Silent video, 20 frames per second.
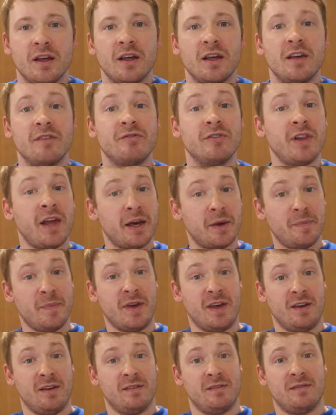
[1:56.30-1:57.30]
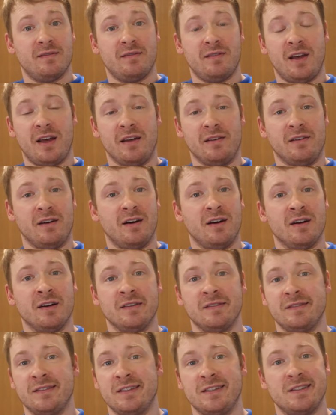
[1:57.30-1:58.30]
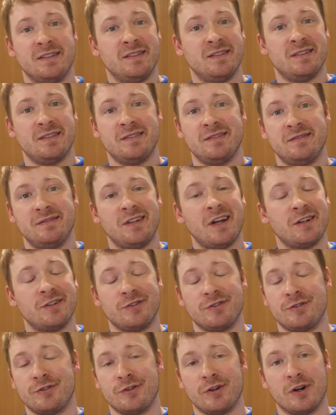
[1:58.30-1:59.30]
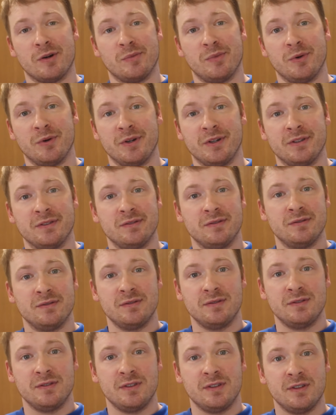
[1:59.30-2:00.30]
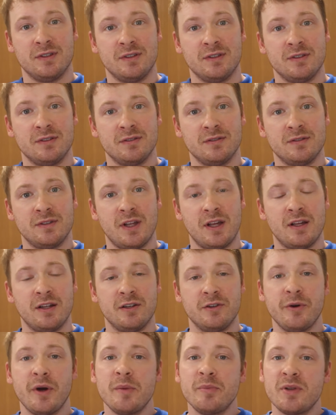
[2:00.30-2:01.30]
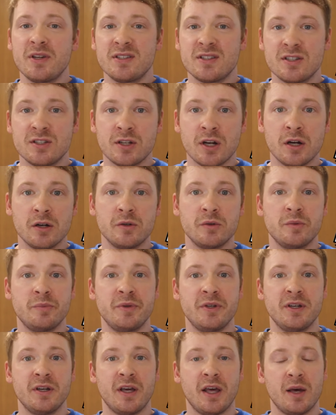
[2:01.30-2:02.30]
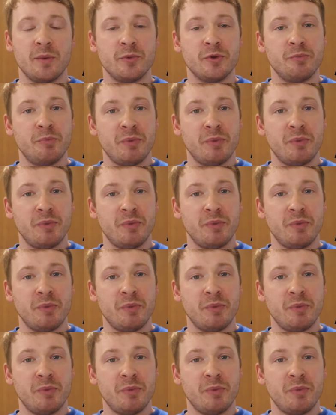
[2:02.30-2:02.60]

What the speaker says: If you're like me, and art is not your strong point, then a great place to start would be a game with